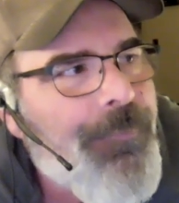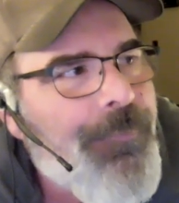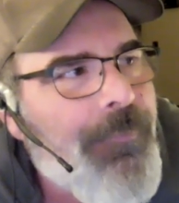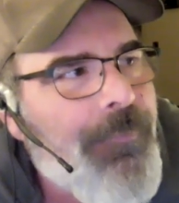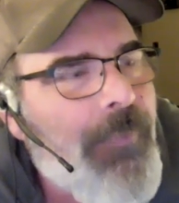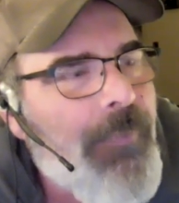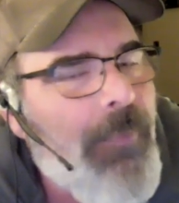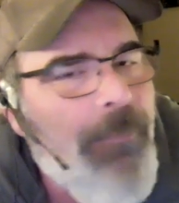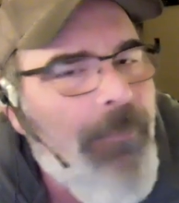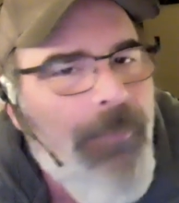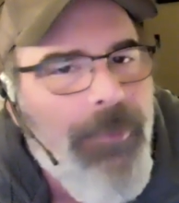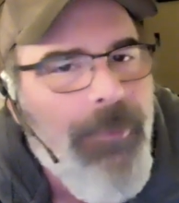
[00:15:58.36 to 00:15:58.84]

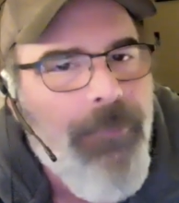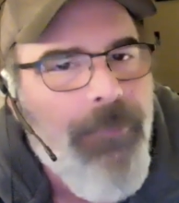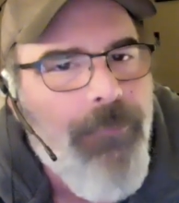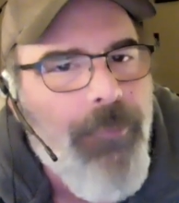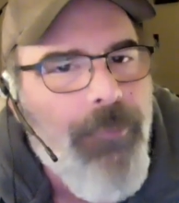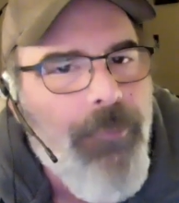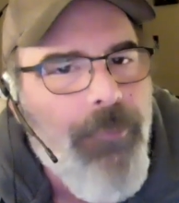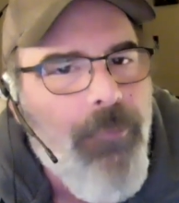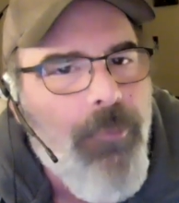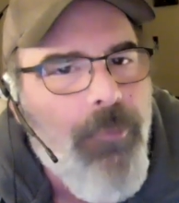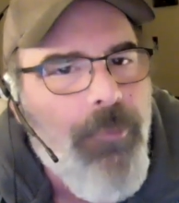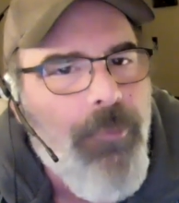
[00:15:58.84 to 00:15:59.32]
A big
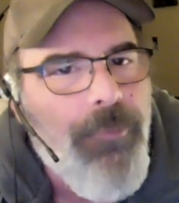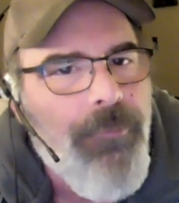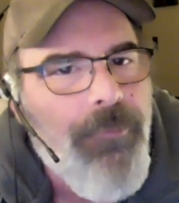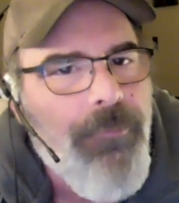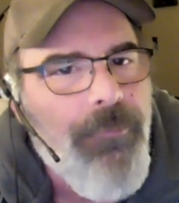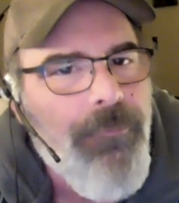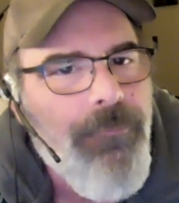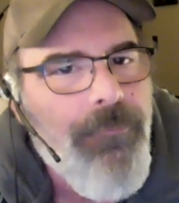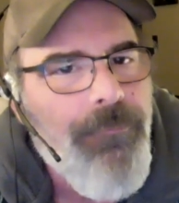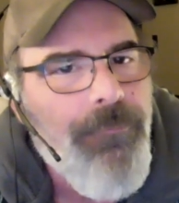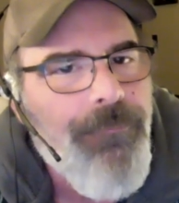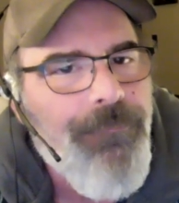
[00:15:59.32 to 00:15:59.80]
red one.
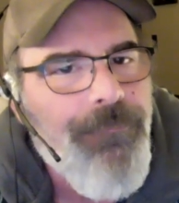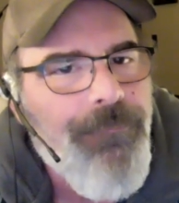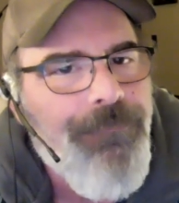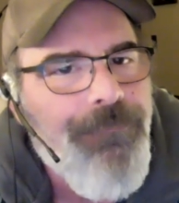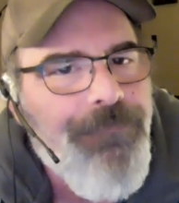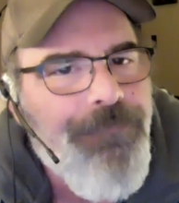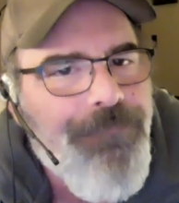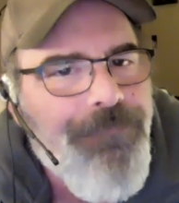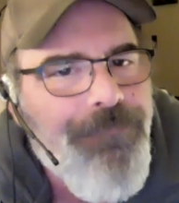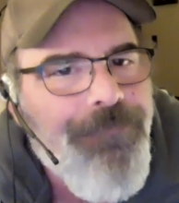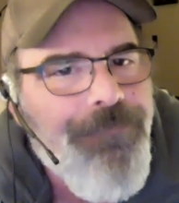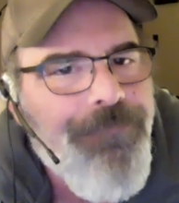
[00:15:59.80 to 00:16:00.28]

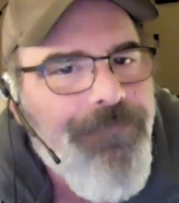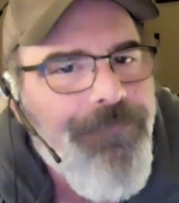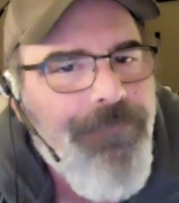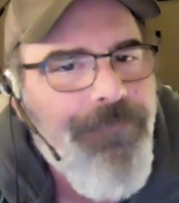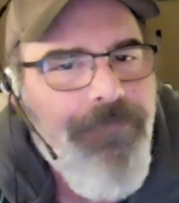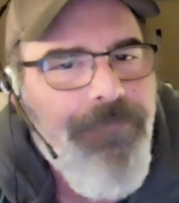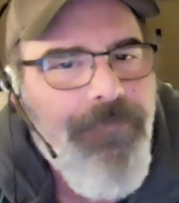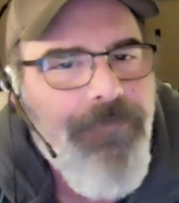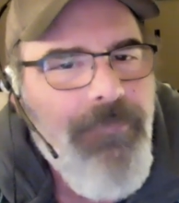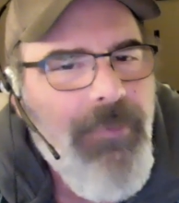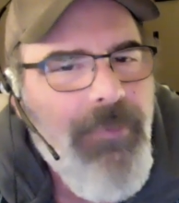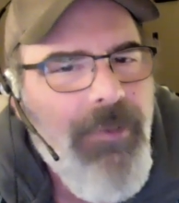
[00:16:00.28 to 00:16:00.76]

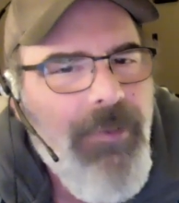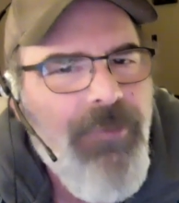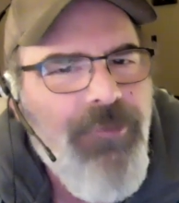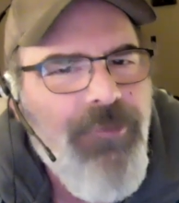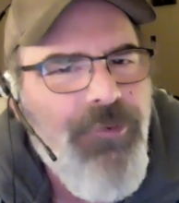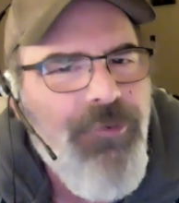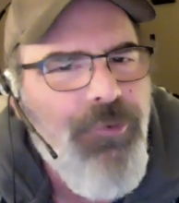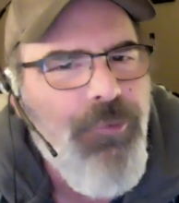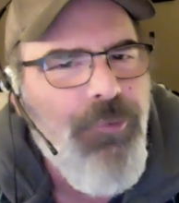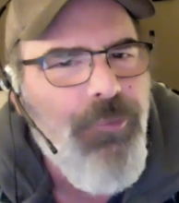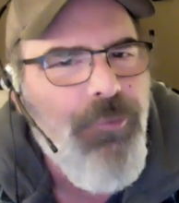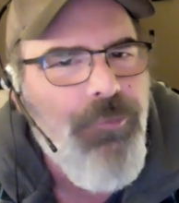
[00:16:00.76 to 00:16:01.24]
It's
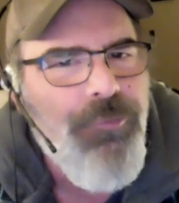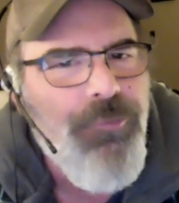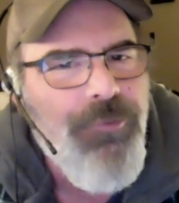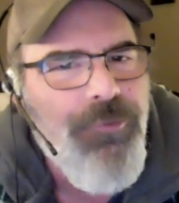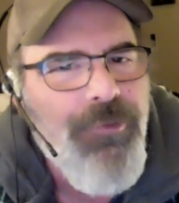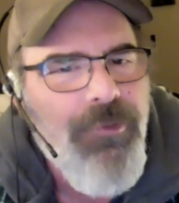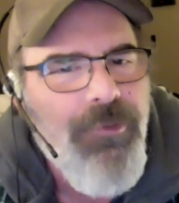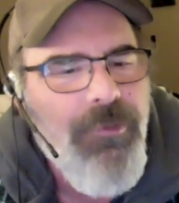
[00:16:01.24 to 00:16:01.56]
huge.